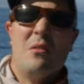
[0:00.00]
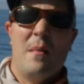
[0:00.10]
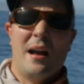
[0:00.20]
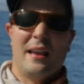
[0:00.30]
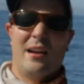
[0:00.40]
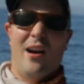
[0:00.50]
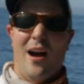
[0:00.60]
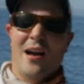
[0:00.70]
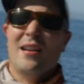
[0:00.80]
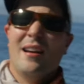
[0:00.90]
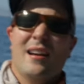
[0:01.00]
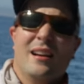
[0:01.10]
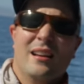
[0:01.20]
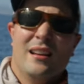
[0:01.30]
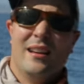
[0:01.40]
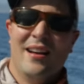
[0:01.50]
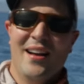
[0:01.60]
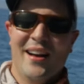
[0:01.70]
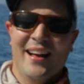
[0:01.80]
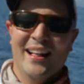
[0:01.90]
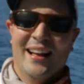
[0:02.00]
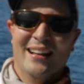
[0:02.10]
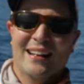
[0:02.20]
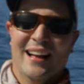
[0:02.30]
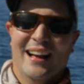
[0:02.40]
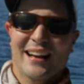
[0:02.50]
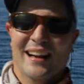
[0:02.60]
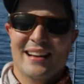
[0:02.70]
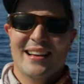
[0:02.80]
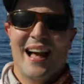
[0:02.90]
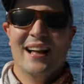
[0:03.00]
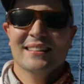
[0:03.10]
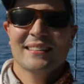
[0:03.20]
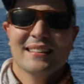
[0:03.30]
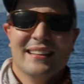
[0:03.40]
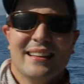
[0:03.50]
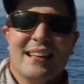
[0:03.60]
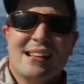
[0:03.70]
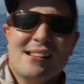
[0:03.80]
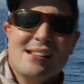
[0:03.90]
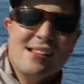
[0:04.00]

don't be afraid to just let them run a little bit. Make sure you just get them off the bottom